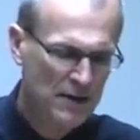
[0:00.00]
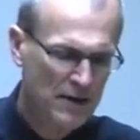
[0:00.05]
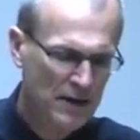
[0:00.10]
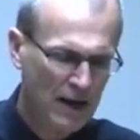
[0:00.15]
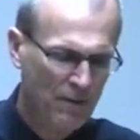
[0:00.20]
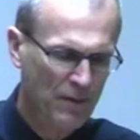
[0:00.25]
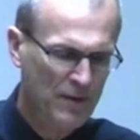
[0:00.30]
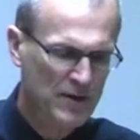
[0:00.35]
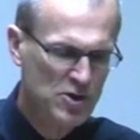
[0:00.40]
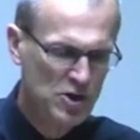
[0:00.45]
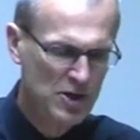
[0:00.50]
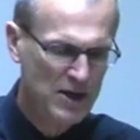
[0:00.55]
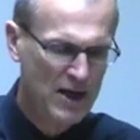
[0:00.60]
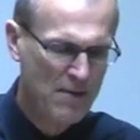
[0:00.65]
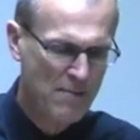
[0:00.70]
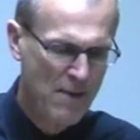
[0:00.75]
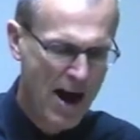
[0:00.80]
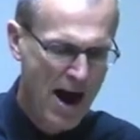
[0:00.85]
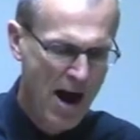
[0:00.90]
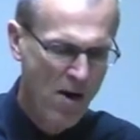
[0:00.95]
in the
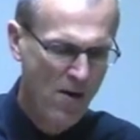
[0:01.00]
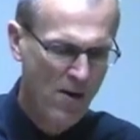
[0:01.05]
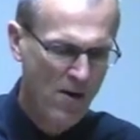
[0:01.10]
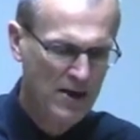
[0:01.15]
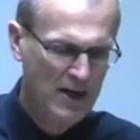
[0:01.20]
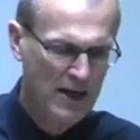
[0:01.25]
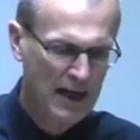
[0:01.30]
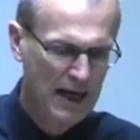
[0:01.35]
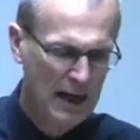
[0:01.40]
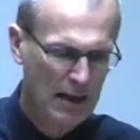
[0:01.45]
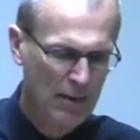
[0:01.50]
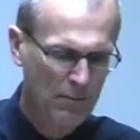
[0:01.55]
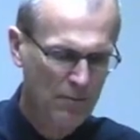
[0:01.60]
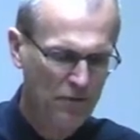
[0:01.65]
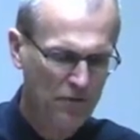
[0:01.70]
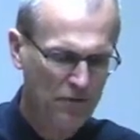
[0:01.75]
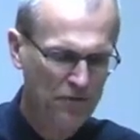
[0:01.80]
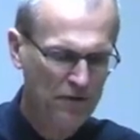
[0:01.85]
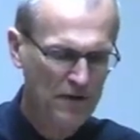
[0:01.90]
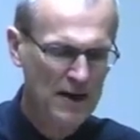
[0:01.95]
same hour came
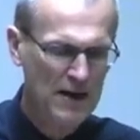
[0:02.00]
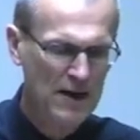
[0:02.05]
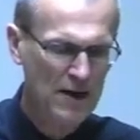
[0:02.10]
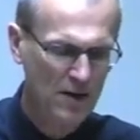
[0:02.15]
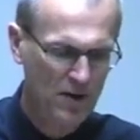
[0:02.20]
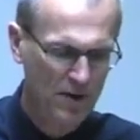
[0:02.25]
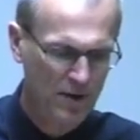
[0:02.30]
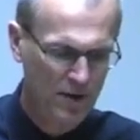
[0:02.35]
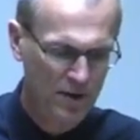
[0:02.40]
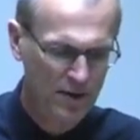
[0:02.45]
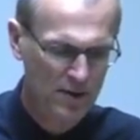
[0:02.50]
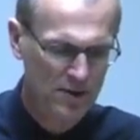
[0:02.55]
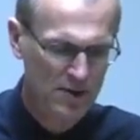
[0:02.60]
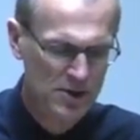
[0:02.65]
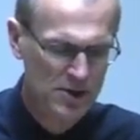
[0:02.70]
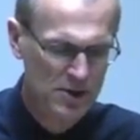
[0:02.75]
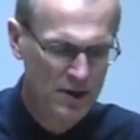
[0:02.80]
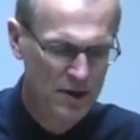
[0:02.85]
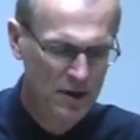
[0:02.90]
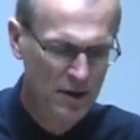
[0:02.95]
fingers